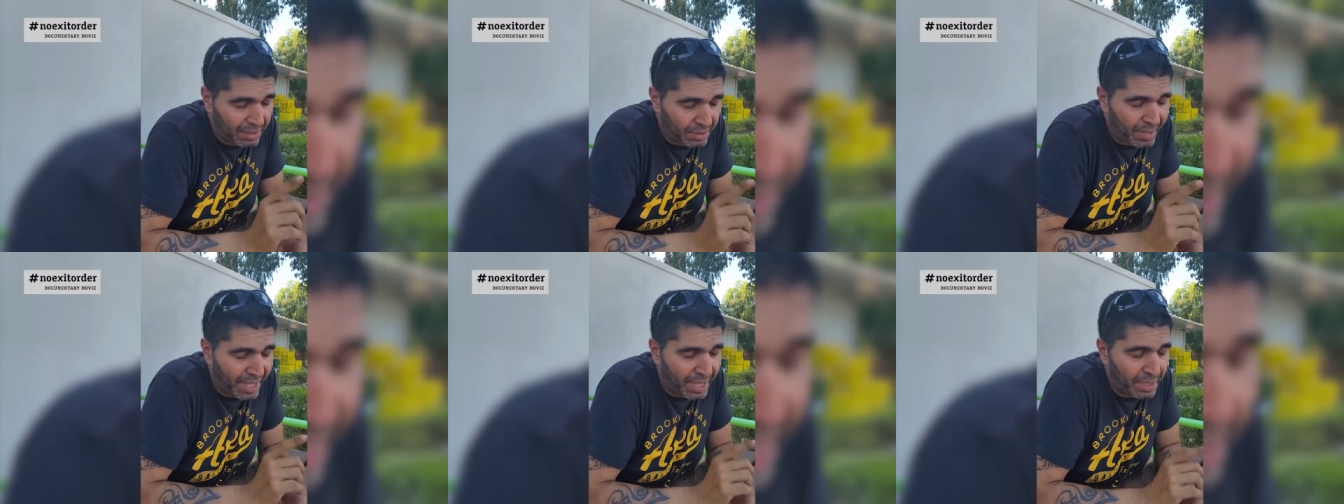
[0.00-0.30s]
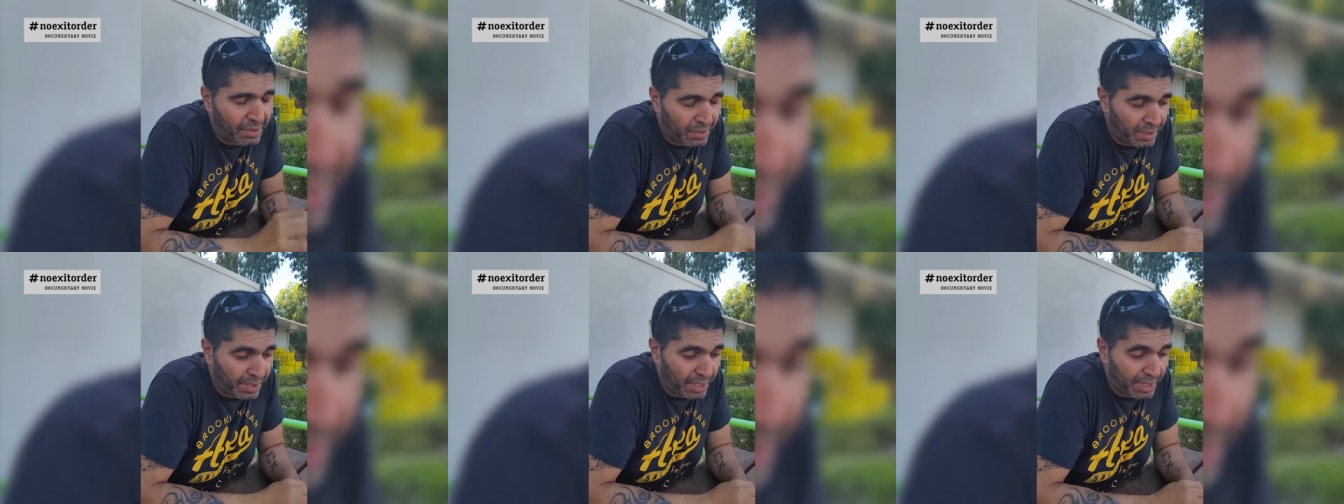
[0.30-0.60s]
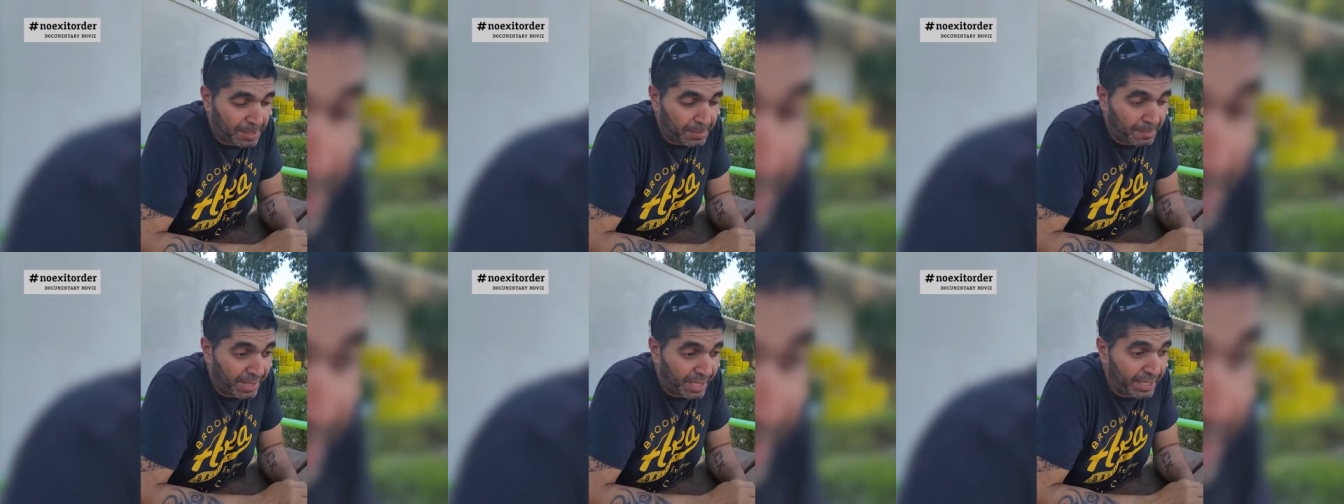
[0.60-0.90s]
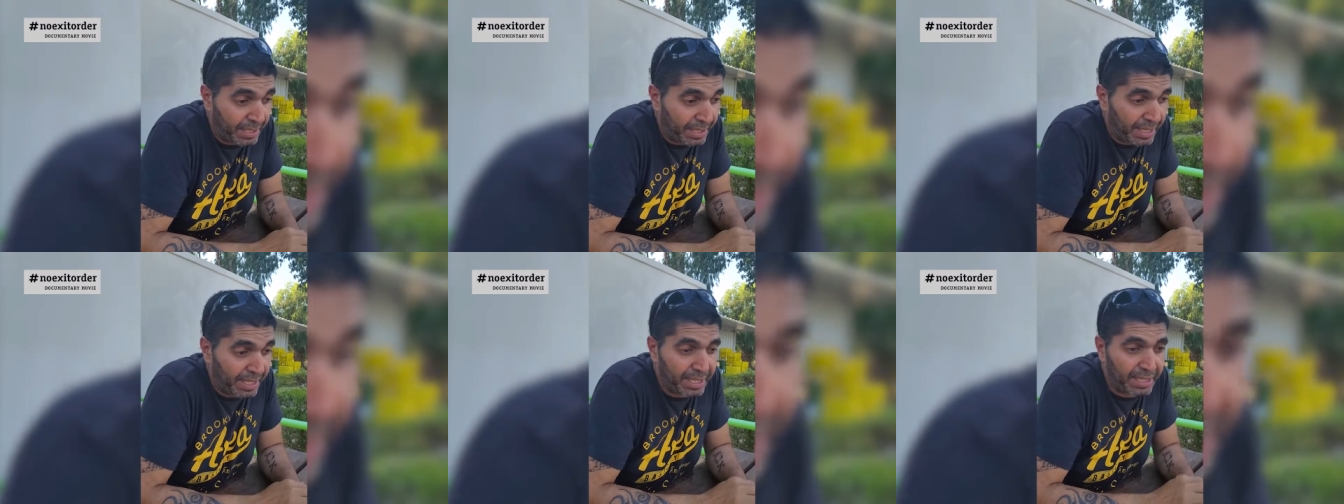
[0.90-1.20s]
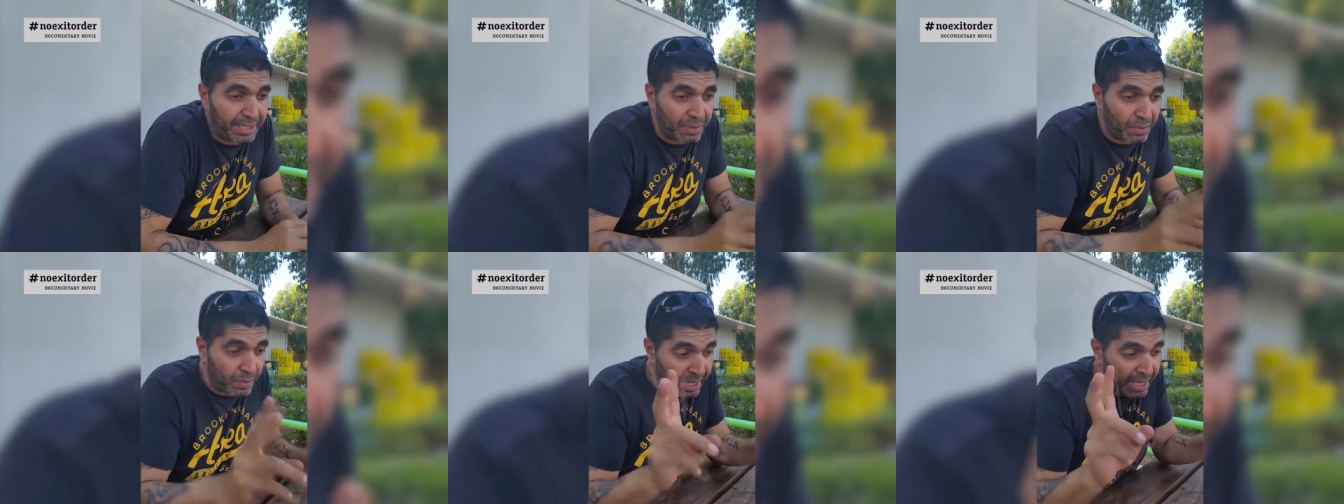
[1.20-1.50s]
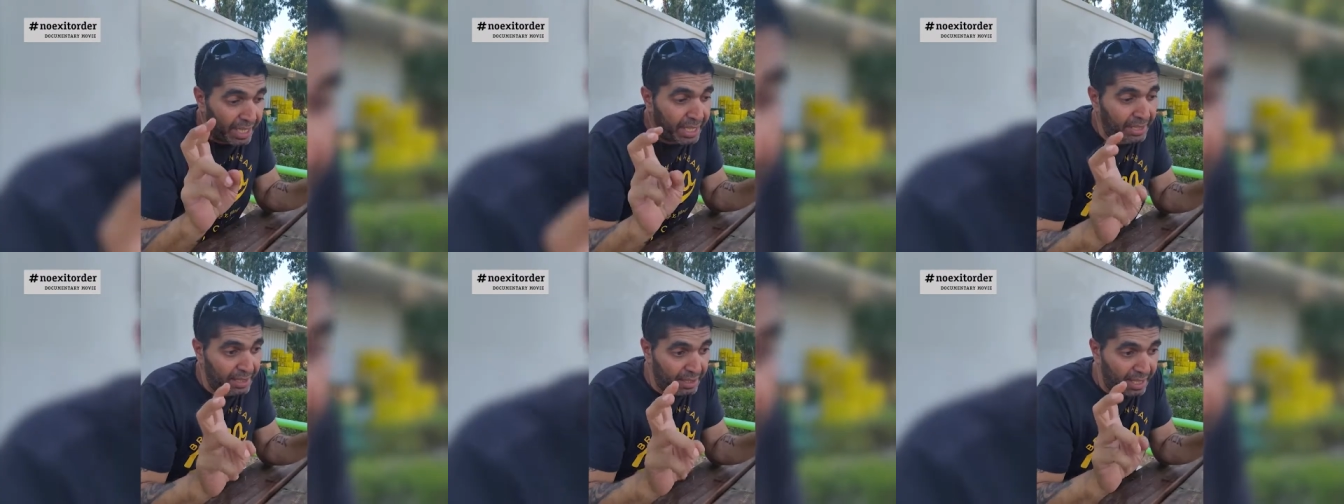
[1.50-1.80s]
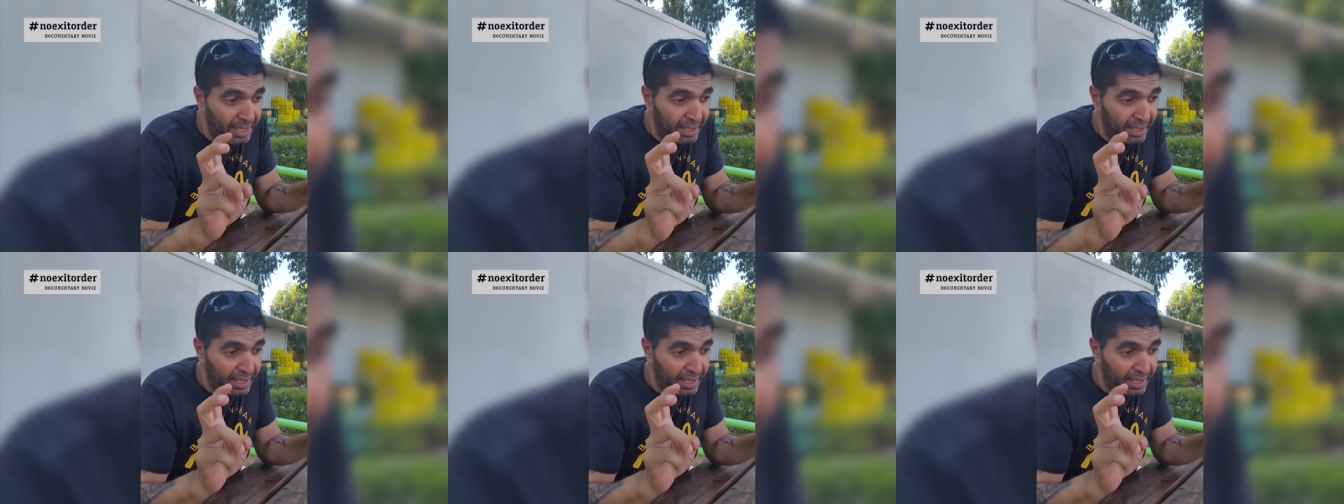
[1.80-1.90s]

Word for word: try to explain it later why